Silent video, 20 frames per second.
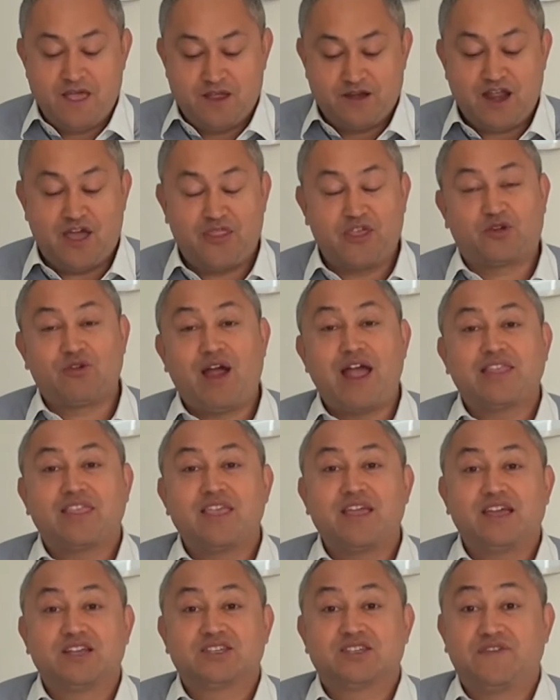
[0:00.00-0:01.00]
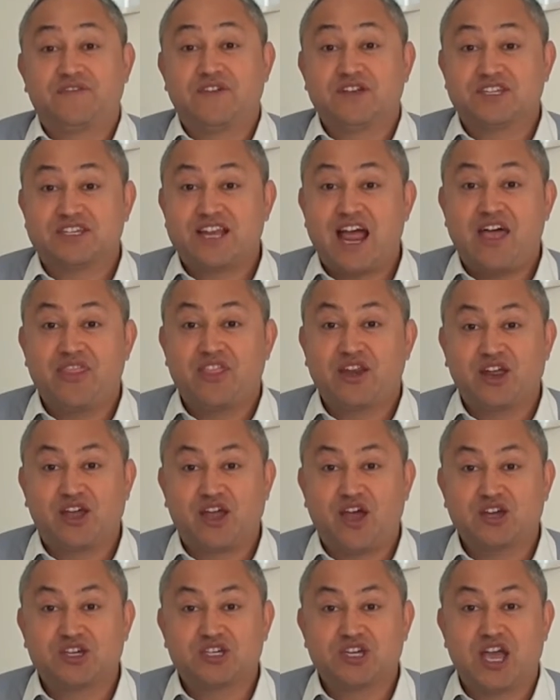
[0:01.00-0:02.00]
Now the great thing is if you start the
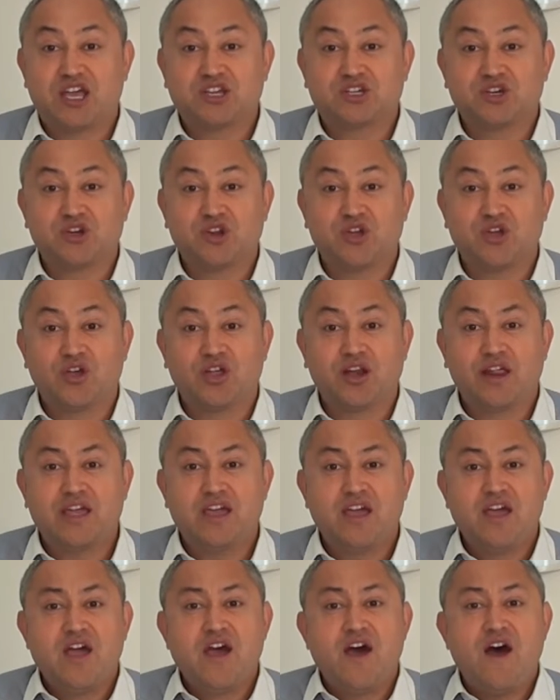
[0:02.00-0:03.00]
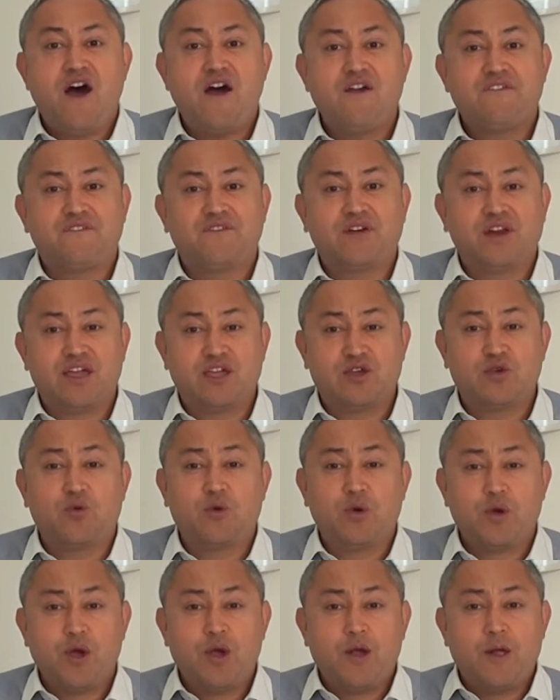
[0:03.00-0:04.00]
negotiation early, hopefully
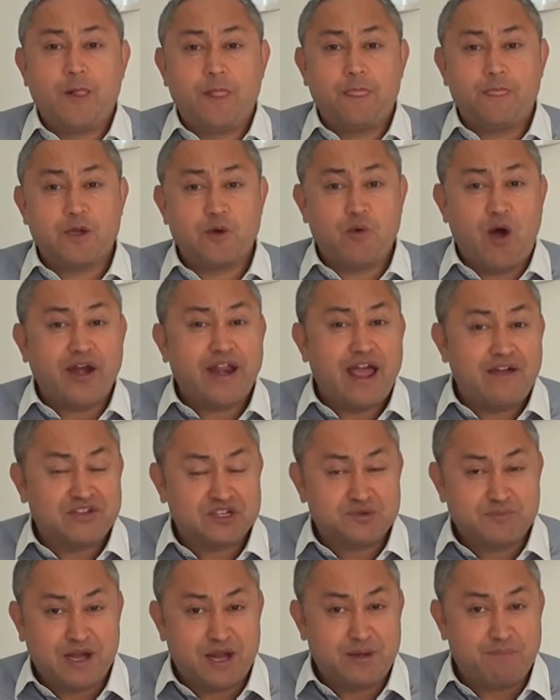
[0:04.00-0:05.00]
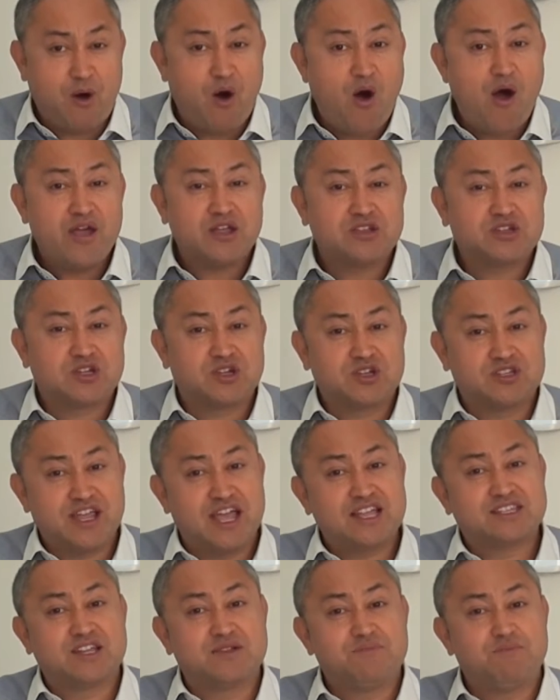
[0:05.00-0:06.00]
you'll you won't have as many buyers because
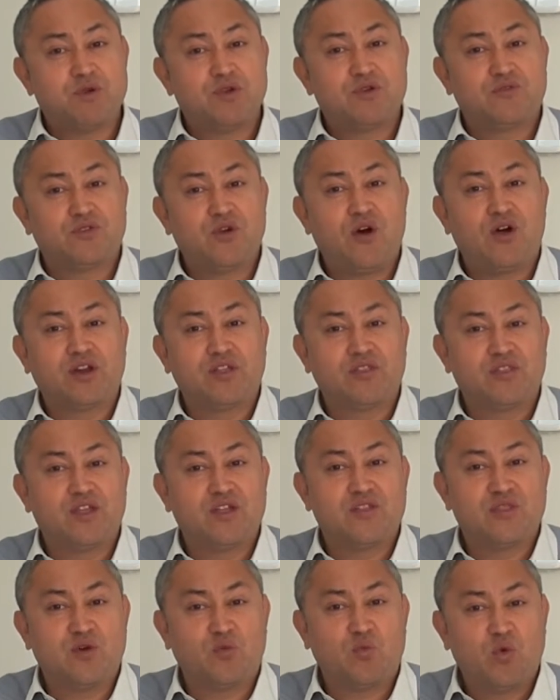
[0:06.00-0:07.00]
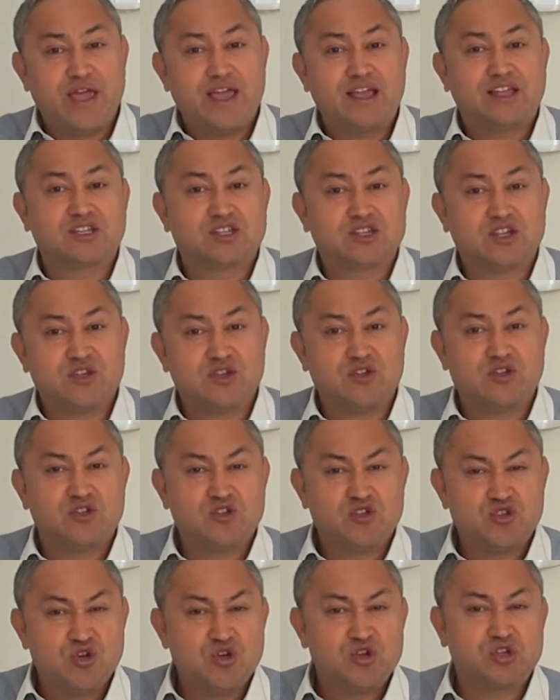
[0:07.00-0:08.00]
as it moves on in, in the weeks, it
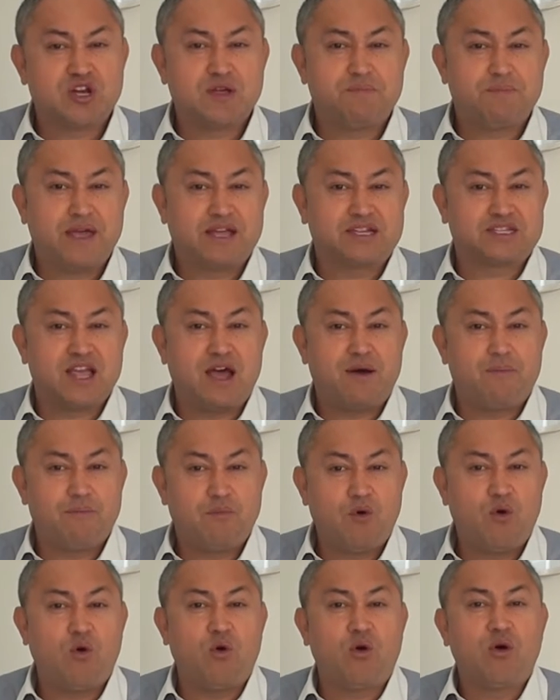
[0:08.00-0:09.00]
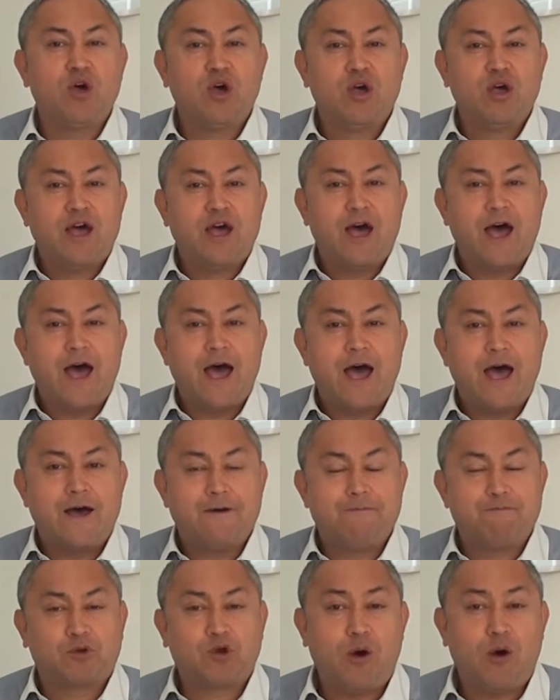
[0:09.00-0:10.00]
usually picks up more
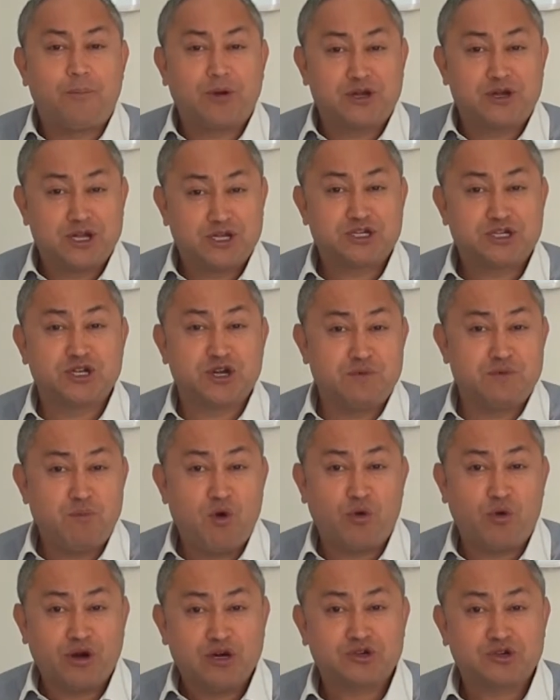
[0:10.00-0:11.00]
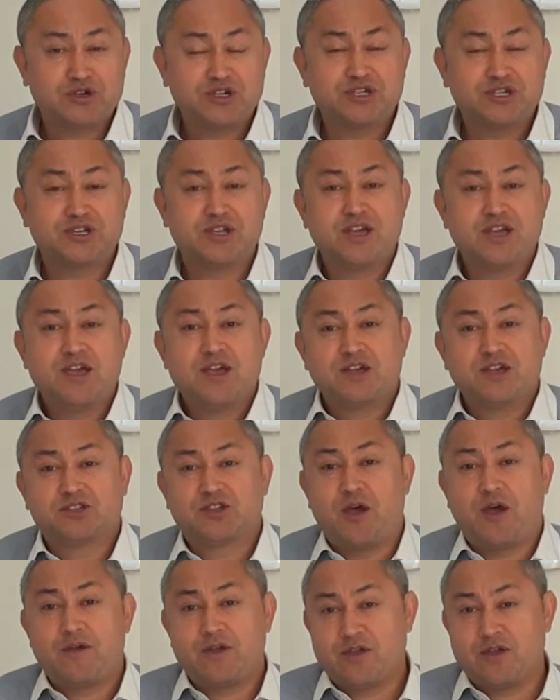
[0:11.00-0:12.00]
um, competition and more interest.
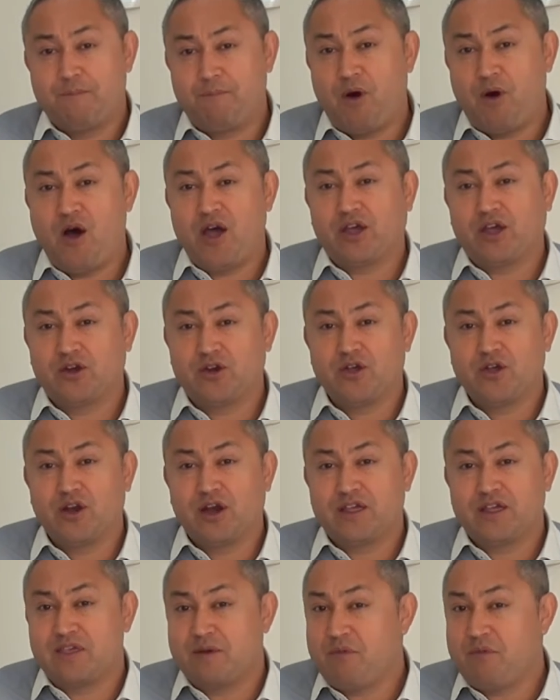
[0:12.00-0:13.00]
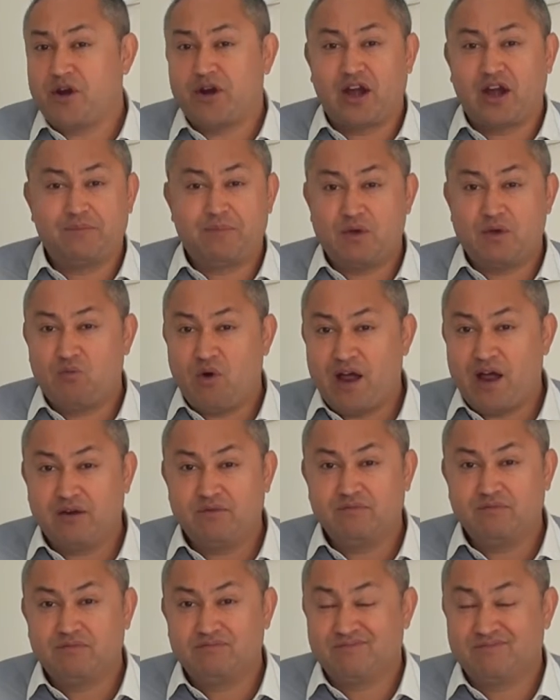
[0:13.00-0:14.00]
So you're buying it early, there might only be
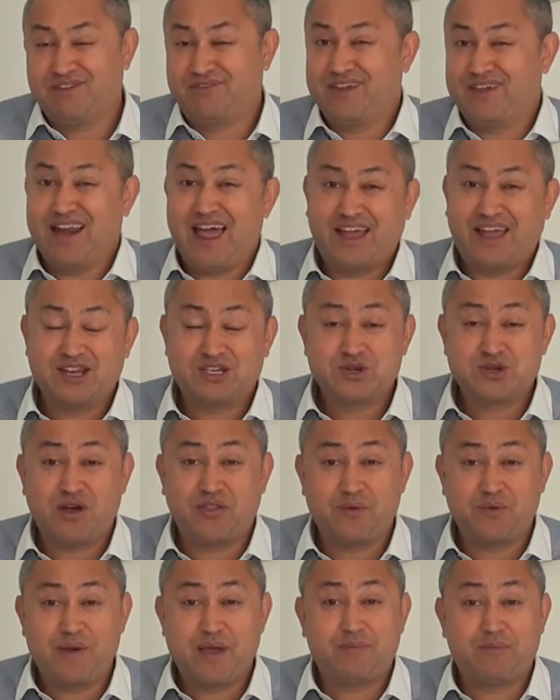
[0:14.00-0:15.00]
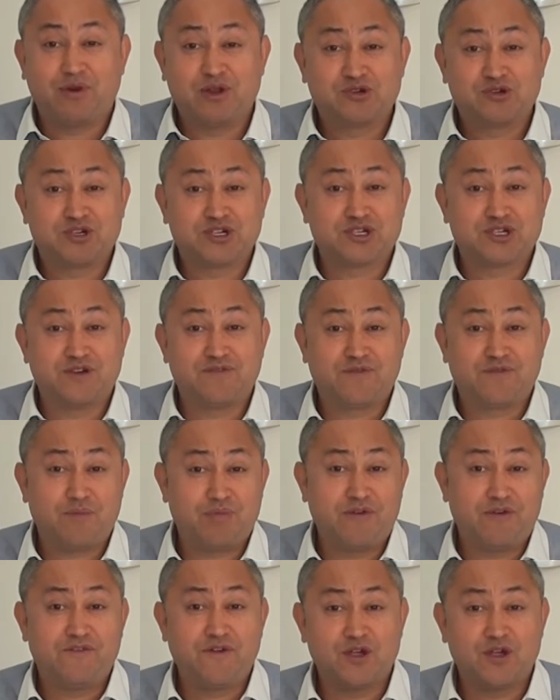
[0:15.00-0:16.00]
one, if you're lucky, two other people interested from
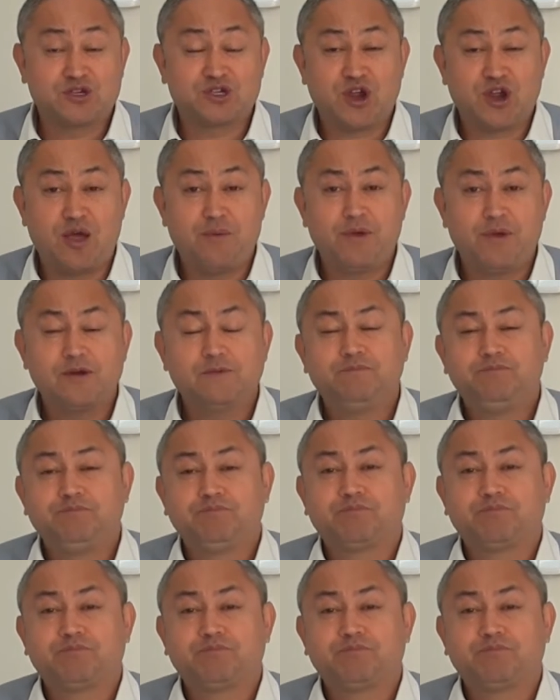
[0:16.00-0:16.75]
the first open.